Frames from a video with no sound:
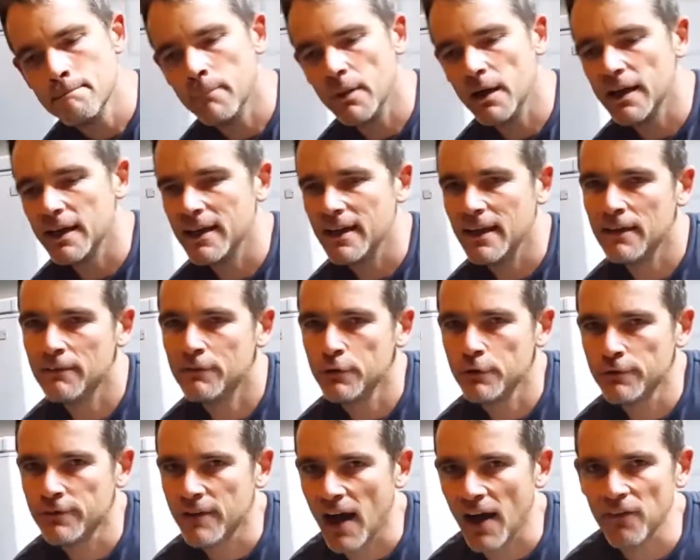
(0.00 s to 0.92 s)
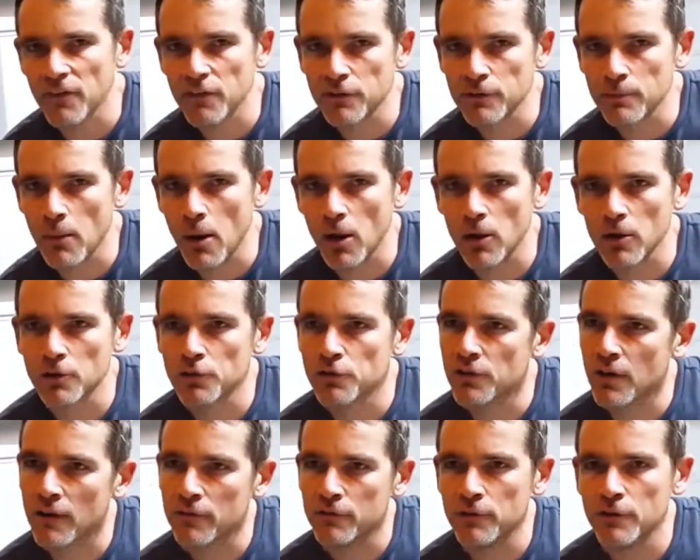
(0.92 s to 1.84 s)
but if you've got the smaller
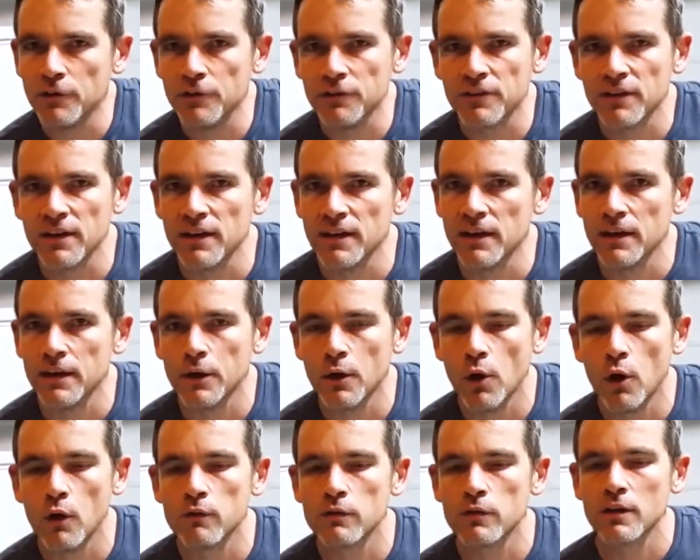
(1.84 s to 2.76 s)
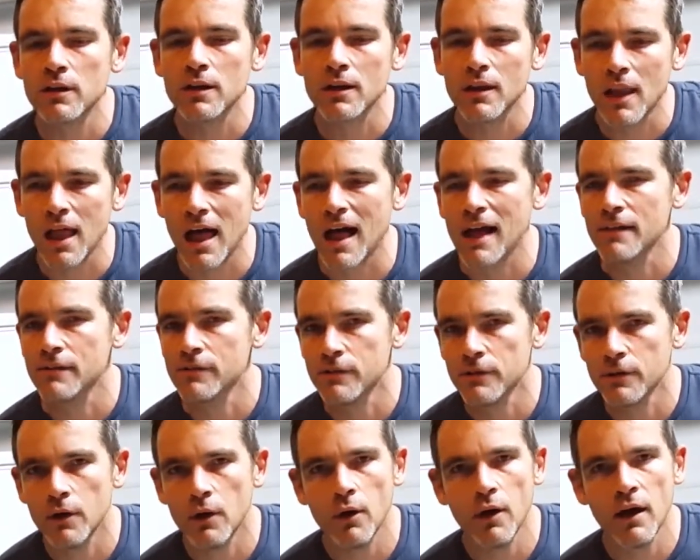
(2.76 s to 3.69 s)
stuff, you're just going to need to go over it a lot.
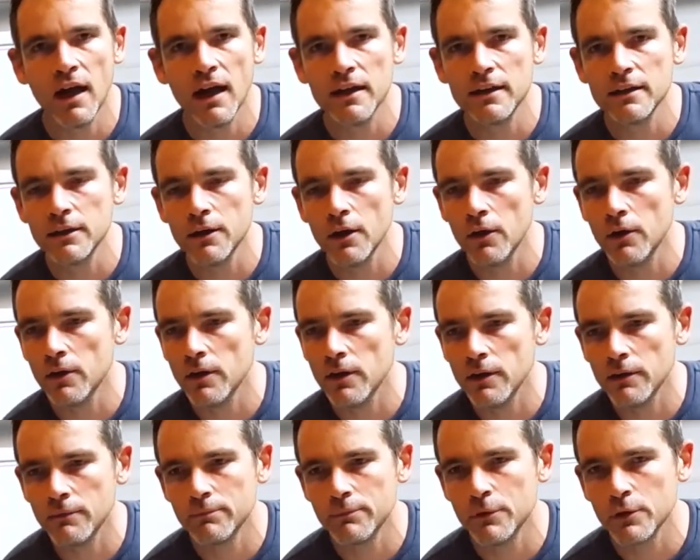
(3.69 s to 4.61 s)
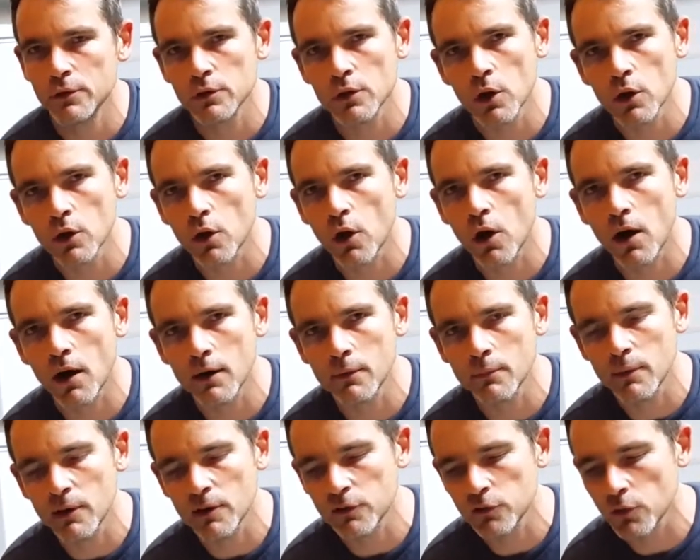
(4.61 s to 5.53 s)
So go ahead and go to your local
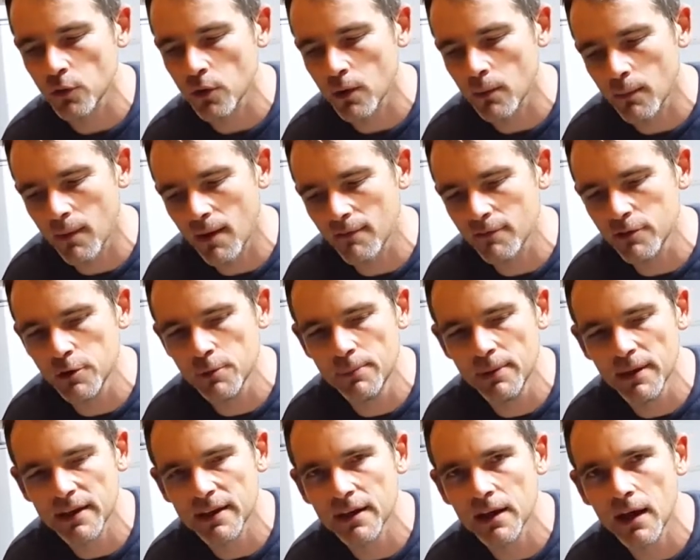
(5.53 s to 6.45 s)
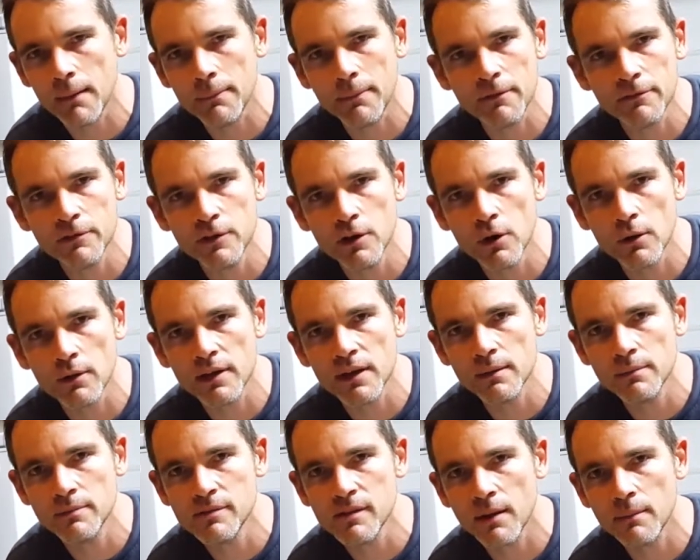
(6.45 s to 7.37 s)
hardware store, wherever you pick it up, if you don't
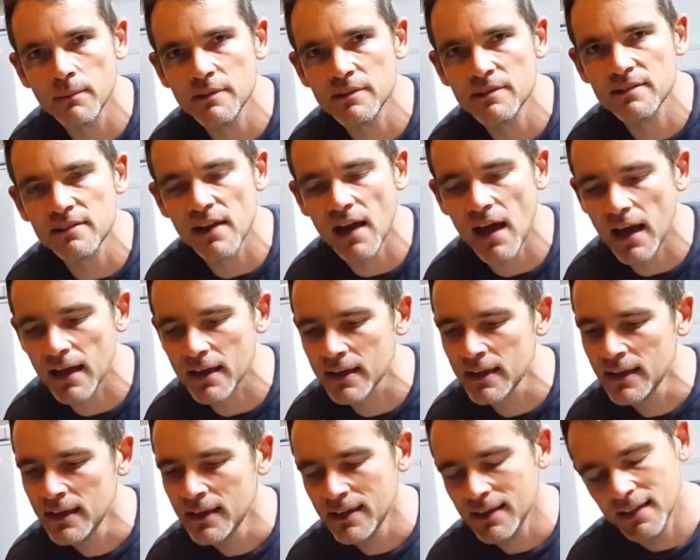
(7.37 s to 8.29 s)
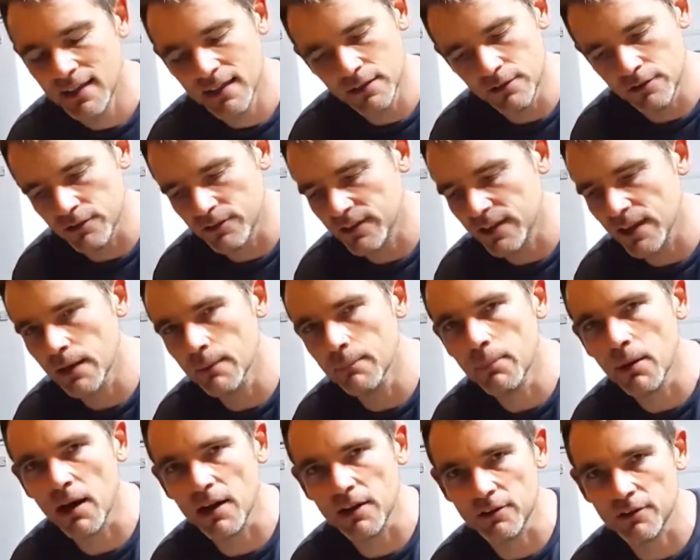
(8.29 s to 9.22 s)
keep some in stock, and just get a
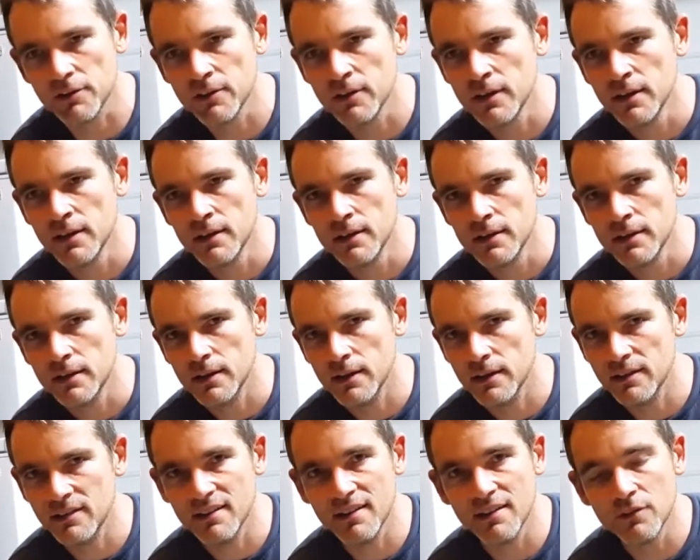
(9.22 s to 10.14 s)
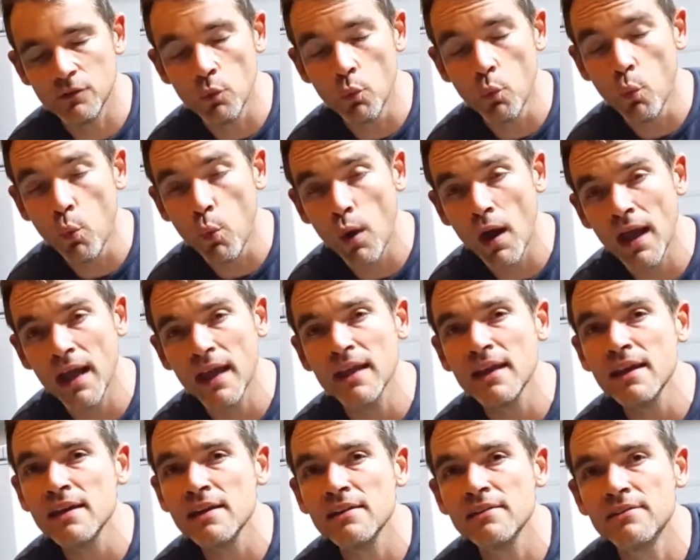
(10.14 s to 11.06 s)
bunch. Because it's way
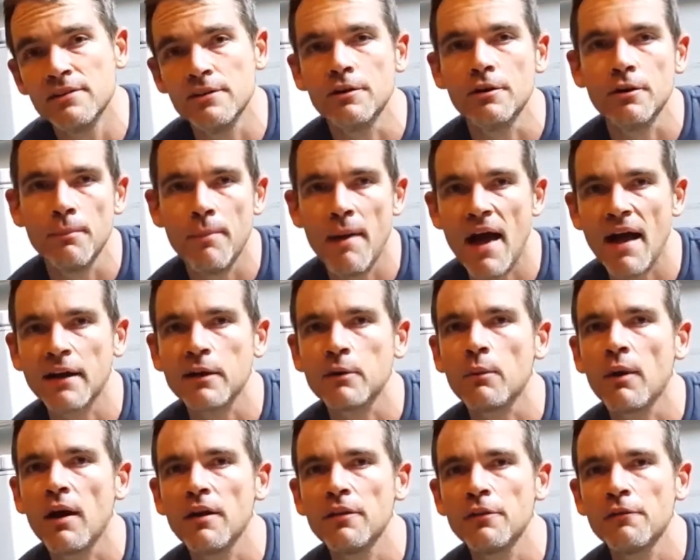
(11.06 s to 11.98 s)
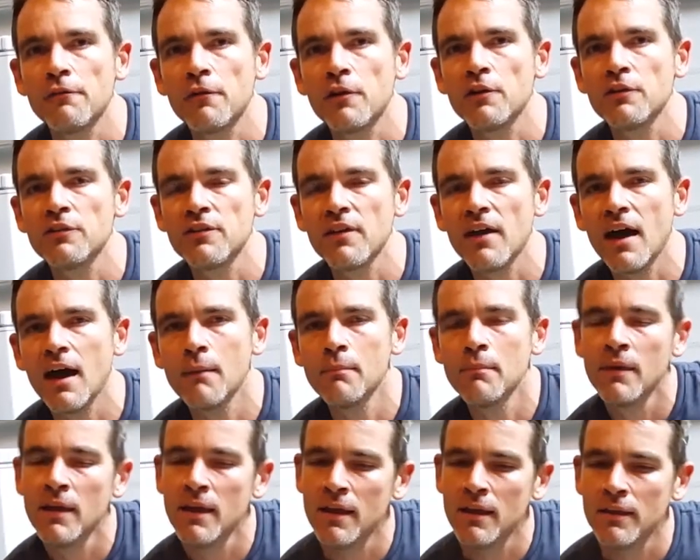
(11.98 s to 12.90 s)
easier to pack it right the first
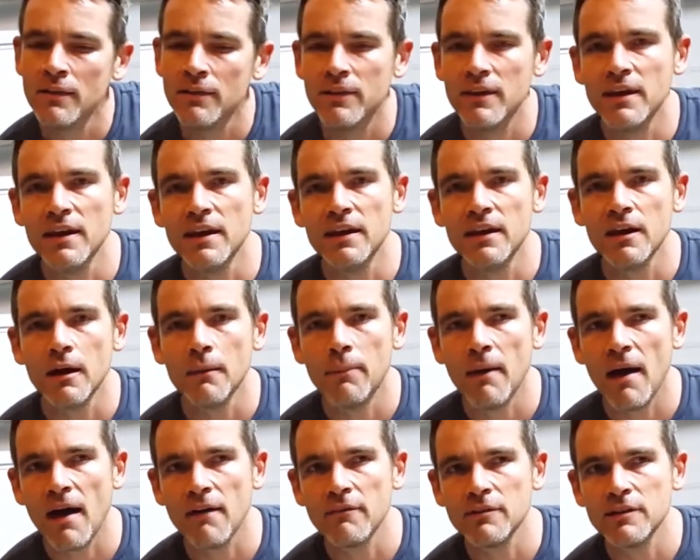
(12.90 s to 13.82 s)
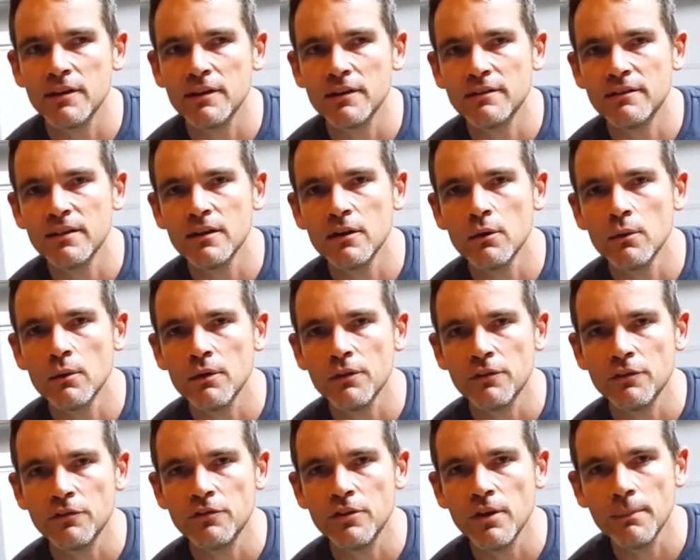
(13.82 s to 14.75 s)
time than end up having to deal
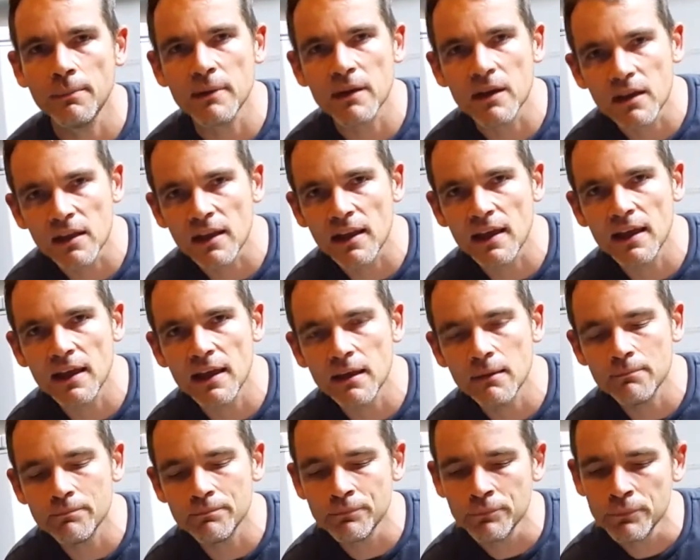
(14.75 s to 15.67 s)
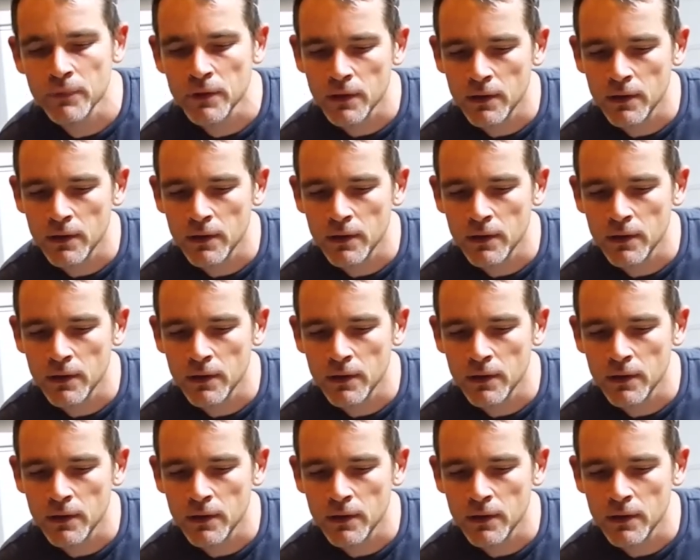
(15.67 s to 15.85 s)
with a shipping claim,